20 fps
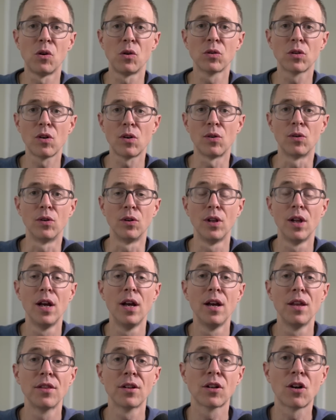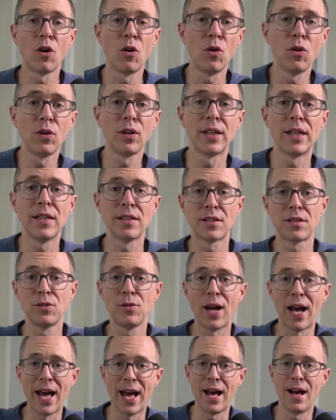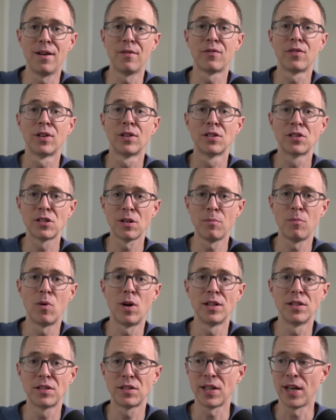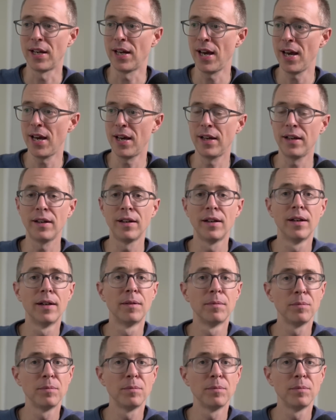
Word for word: the whole goal. The goal is to have someone say, hey,